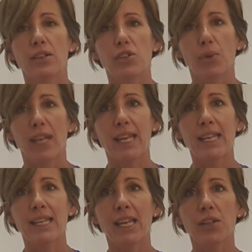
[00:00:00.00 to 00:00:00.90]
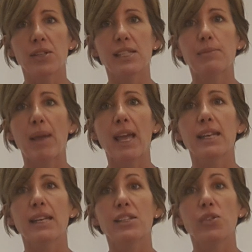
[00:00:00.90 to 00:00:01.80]
So you want to inhale and
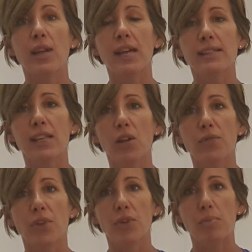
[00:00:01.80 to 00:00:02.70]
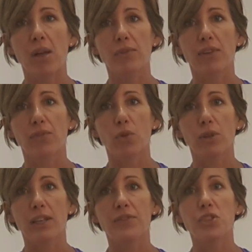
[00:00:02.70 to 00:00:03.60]
expand, and as you exhale, feel the pelvic floor
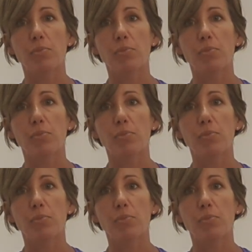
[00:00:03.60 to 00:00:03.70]
lift.